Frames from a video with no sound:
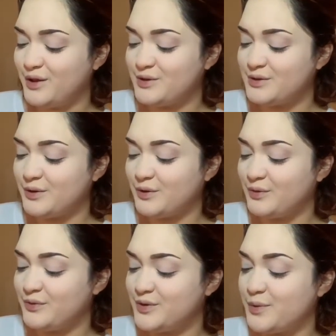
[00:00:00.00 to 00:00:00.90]
So
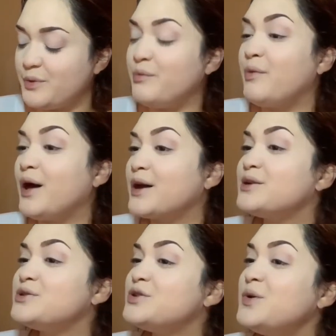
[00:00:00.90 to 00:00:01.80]
dipping back
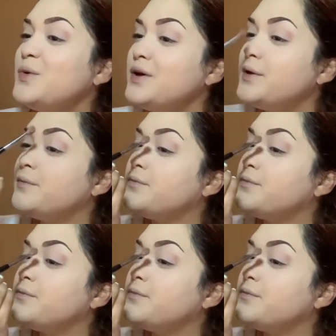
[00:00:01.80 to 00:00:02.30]
into it.